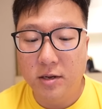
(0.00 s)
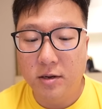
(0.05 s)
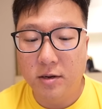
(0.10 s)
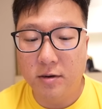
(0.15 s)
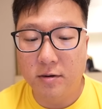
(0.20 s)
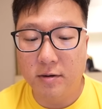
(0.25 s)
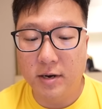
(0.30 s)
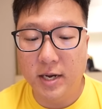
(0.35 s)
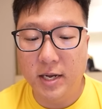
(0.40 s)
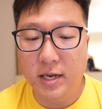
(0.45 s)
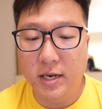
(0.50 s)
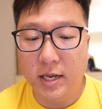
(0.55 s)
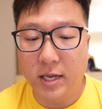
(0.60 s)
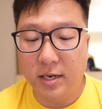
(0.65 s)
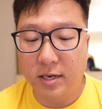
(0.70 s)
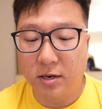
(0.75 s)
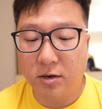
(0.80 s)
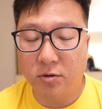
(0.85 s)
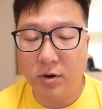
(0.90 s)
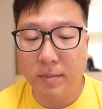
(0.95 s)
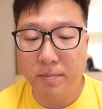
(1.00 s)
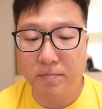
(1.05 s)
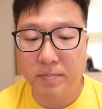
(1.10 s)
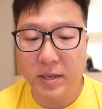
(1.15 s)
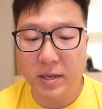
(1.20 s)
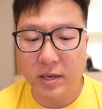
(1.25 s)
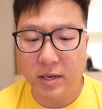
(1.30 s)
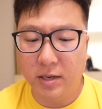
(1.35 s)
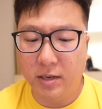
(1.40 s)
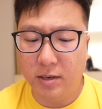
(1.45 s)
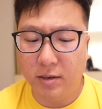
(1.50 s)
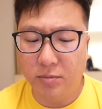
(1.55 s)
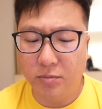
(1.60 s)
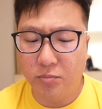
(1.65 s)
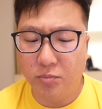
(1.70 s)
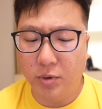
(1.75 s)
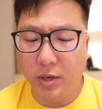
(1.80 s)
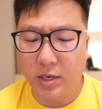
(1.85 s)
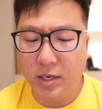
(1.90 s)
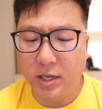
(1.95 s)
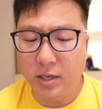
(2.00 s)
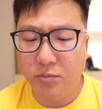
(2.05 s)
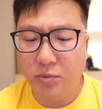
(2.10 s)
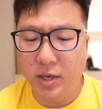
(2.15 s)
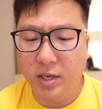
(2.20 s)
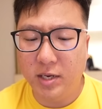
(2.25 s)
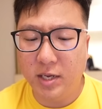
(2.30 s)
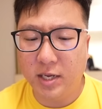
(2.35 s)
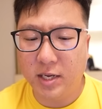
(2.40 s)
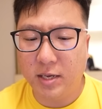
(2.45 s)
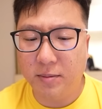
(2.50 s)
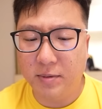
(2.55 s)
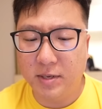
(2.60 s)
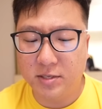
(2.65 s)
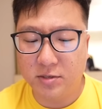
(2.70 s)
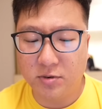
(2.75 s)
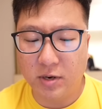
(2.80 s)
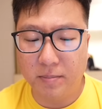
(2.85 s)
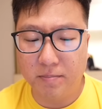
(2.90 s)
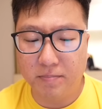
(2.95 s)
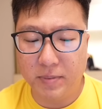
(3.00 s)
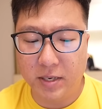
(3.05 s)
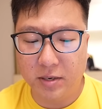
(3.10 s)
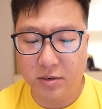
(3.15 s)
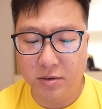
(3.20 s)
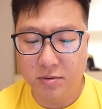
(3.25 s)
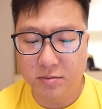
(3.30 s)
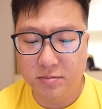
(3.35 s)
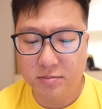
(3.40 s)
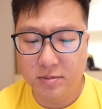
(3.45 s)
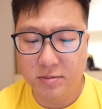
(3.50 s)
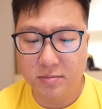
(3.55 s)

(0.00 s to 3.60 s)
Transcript: Alright, and the Grumpig, why did I keep this Grumpig though?